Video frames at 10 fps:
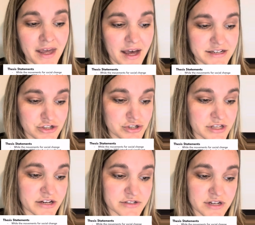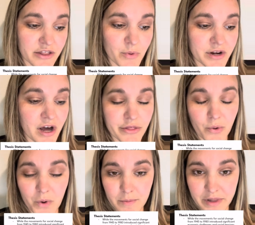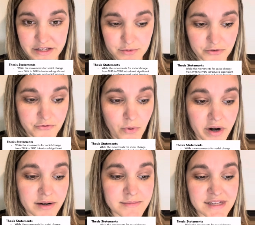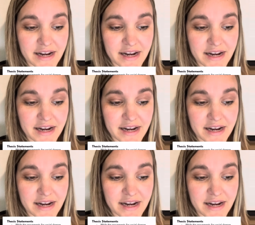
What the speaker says: Additionally, here's another one. Although workplace reforms